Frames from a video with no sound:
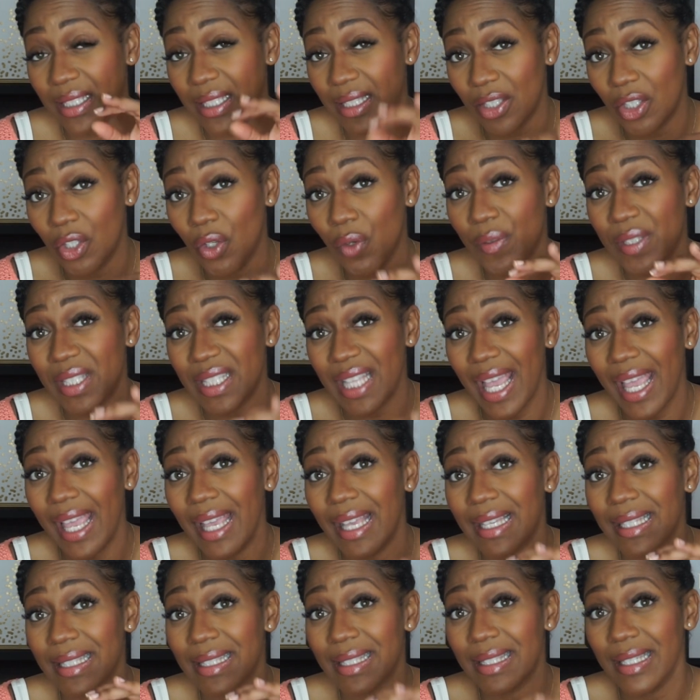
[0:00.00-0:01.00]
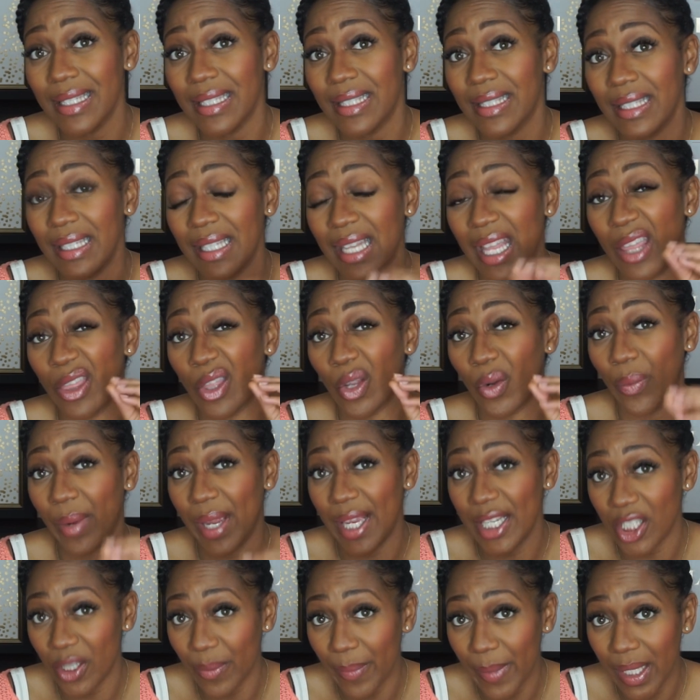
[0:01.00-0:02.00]
you've stayed consistent in the
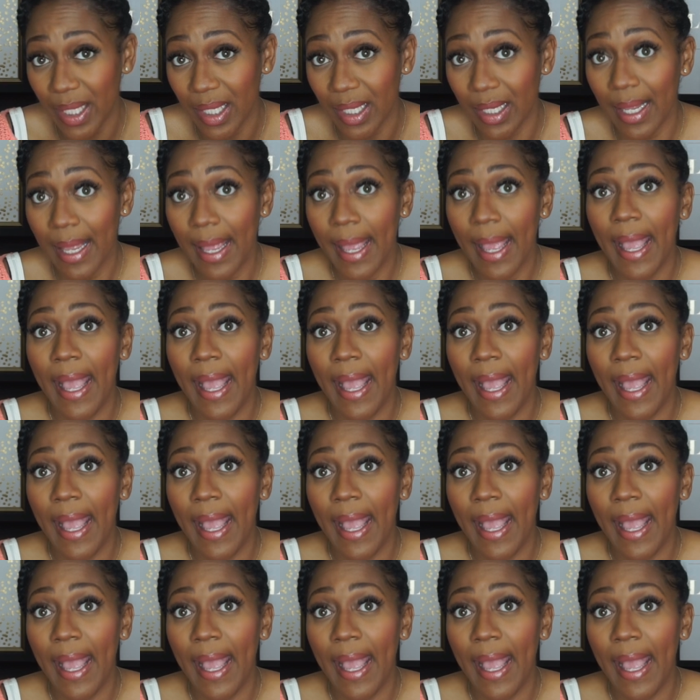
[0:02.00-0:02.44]
regimen